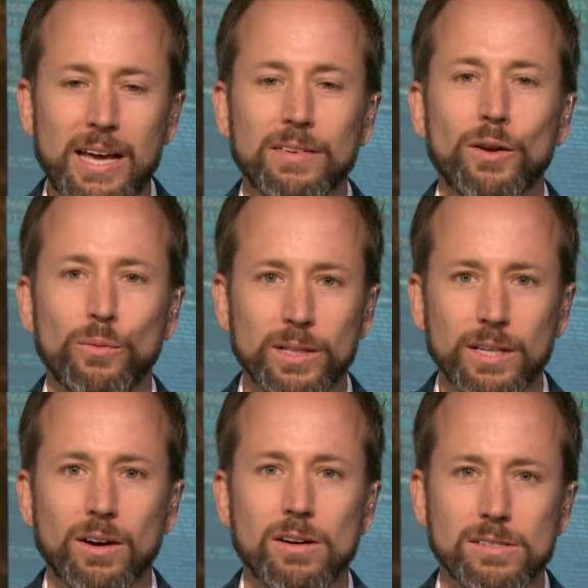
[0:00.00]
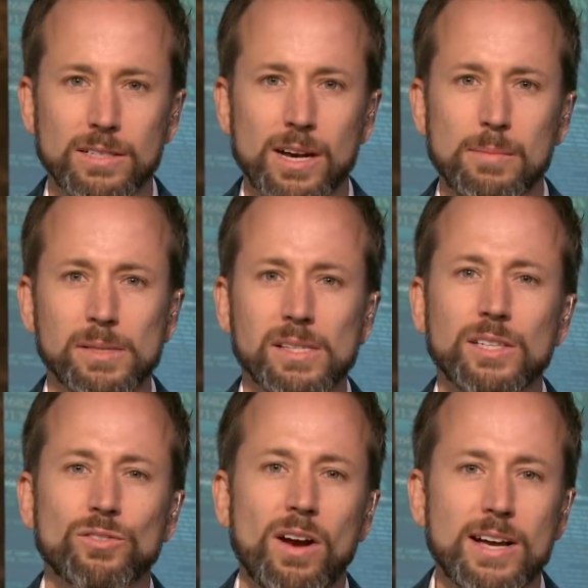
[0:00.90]
having a really hard time as
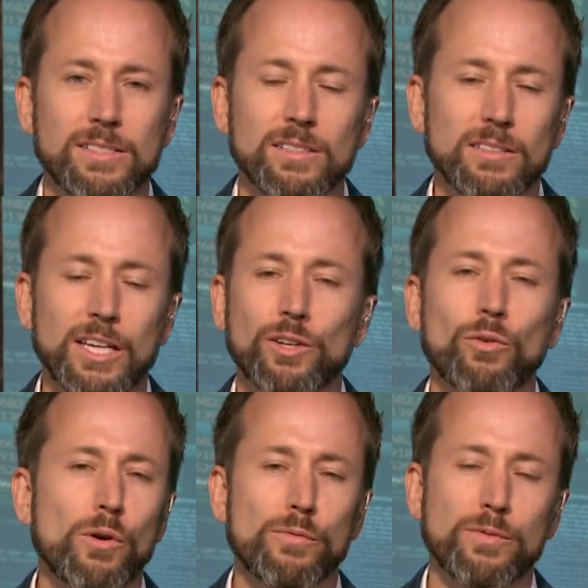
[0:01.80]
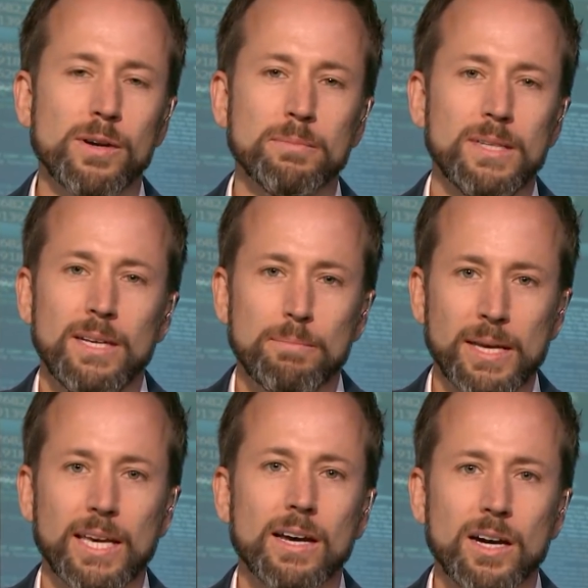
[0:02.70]
they try to like grow from
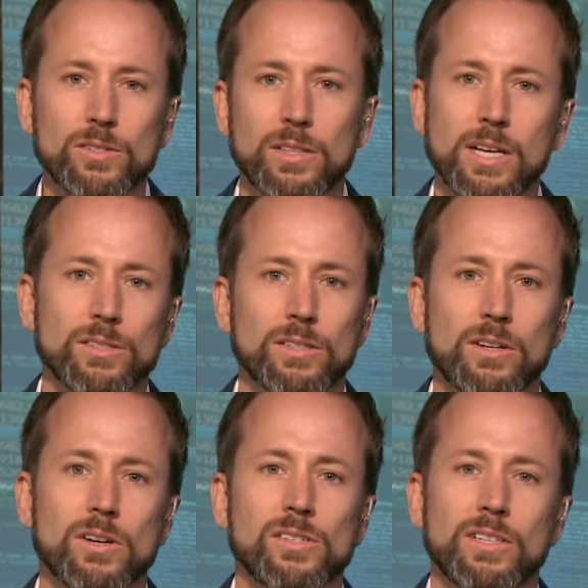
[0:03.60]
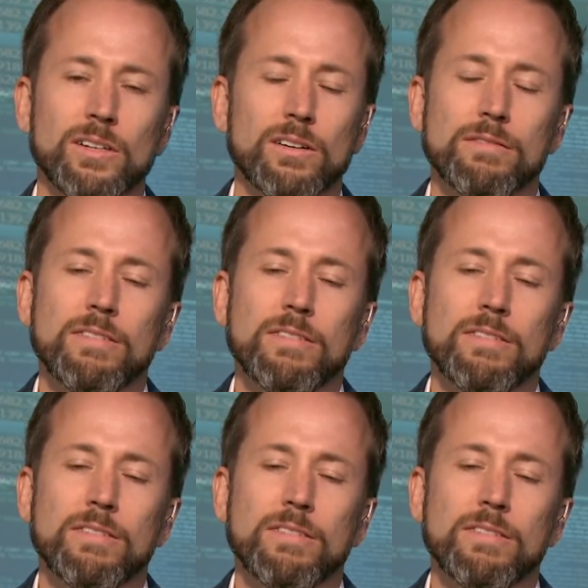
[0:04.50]
making 100,000 cars a year to